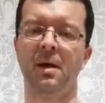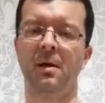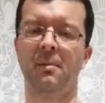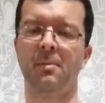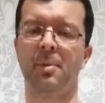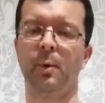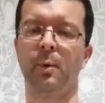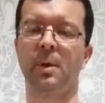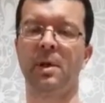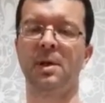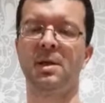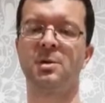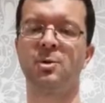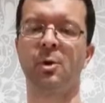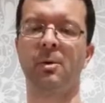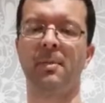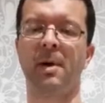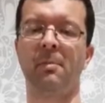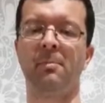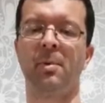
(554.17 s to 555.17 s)
But we need to
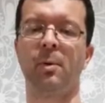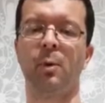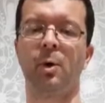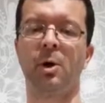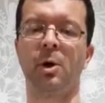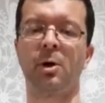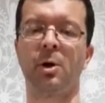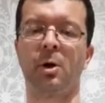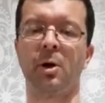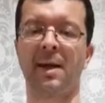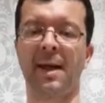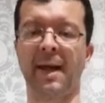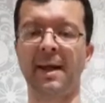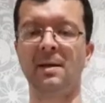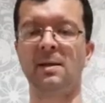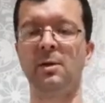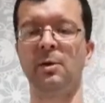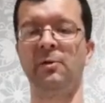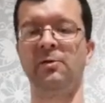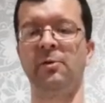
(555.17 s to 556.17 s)
remember what God can
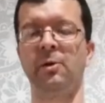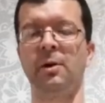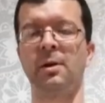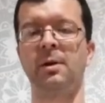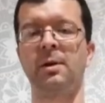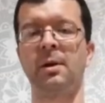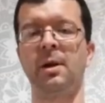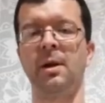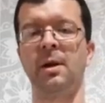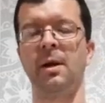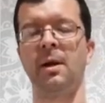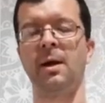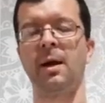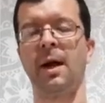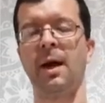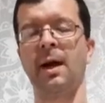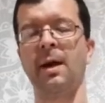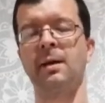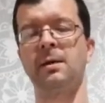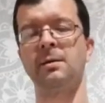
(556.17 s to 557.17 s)
do for us
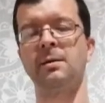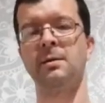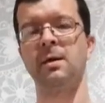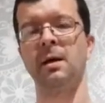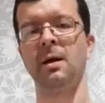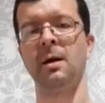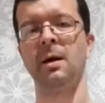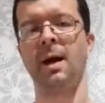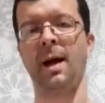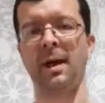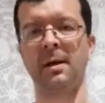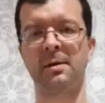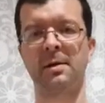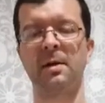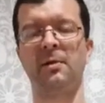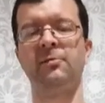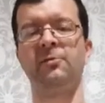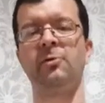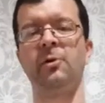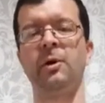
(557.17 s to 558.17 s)
and has
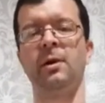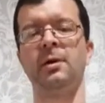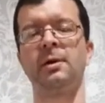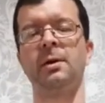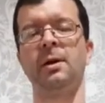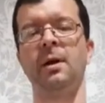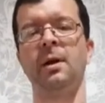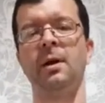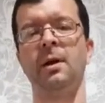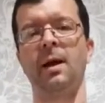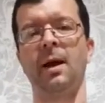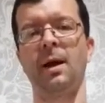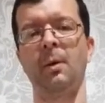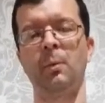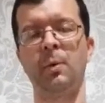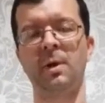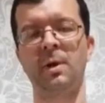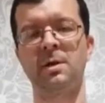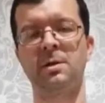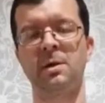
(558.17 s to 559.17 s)
done for us, and
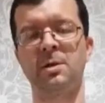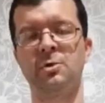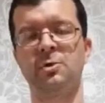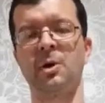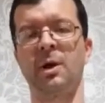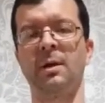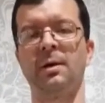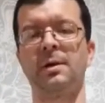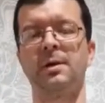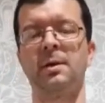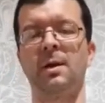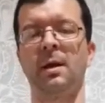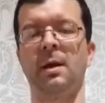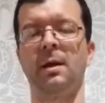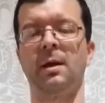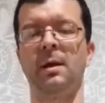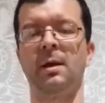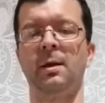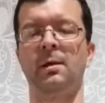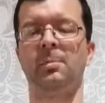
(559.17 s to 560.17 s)
we need to trust in
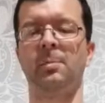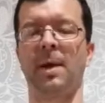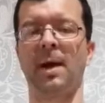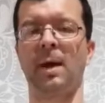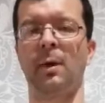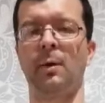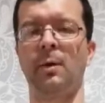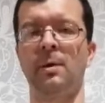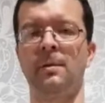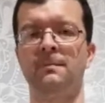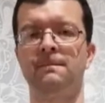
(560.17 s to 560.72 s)
his power.